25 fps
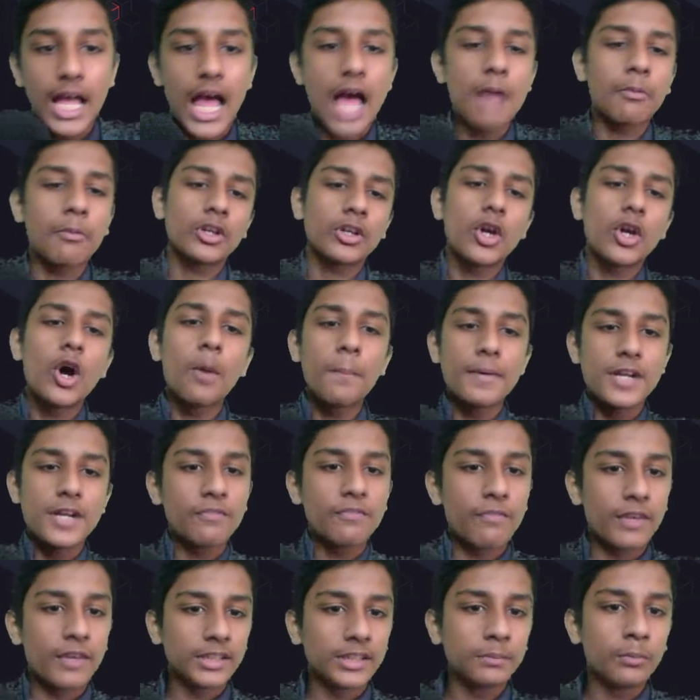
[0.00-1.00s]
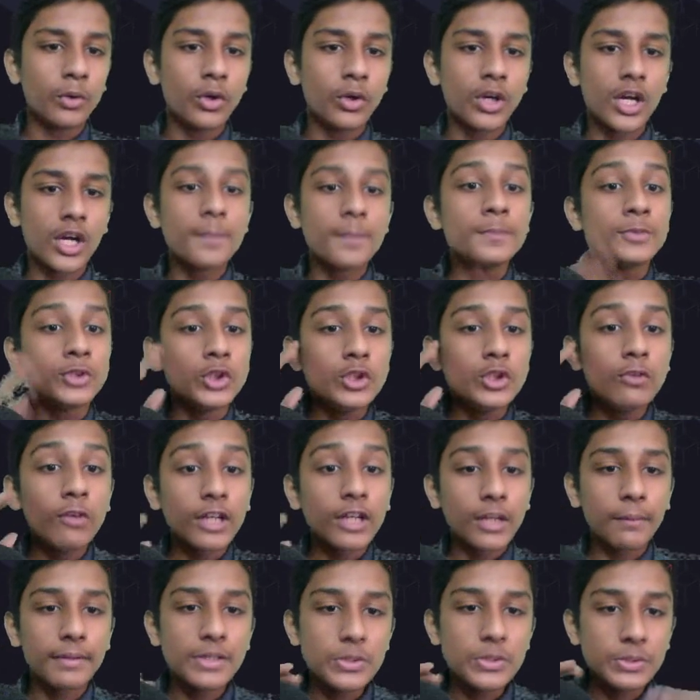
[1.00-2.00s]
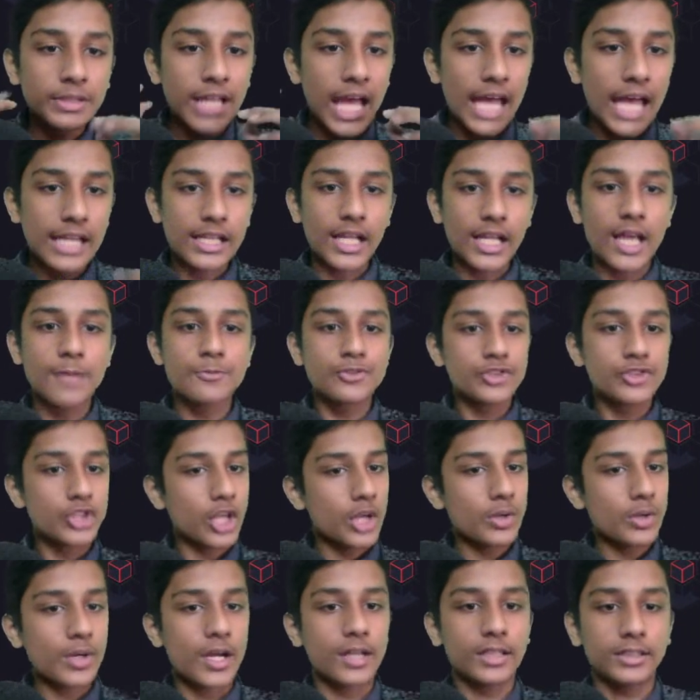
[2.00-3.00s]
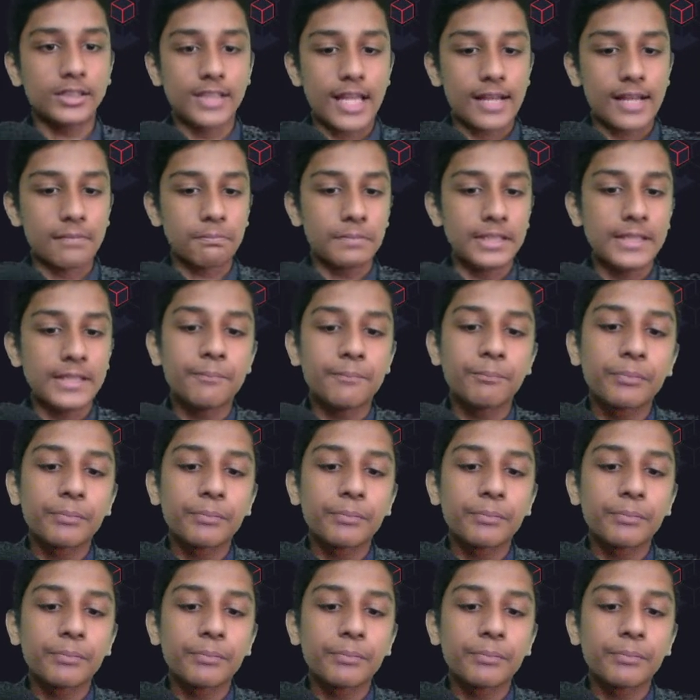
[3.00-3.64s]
I'm going to open it furthermore up, do whatever you can, I'm sure you can't attack me.